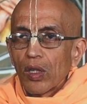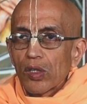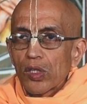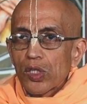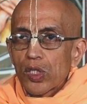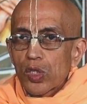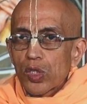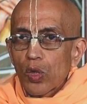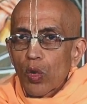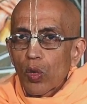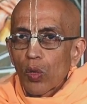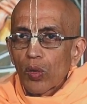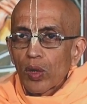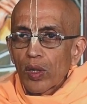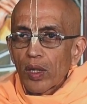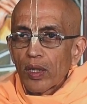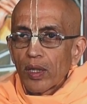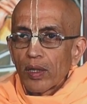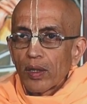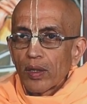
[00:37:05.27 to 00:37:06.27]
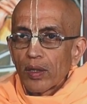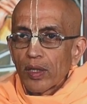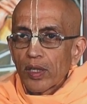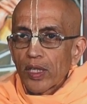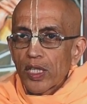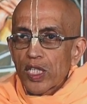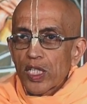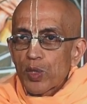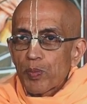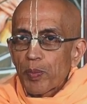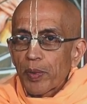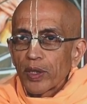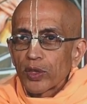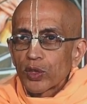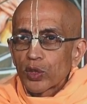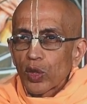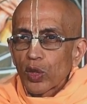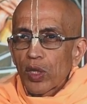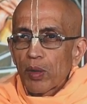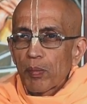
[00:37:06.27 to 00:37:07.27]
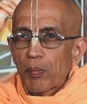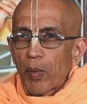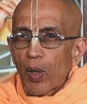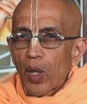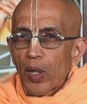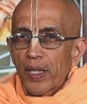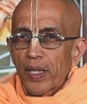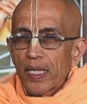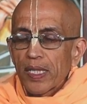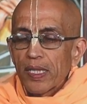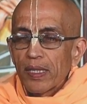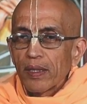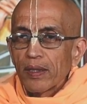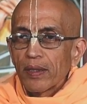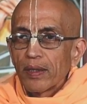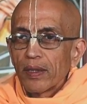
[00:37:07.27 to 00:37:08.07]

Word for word: soul uh, is spiritual body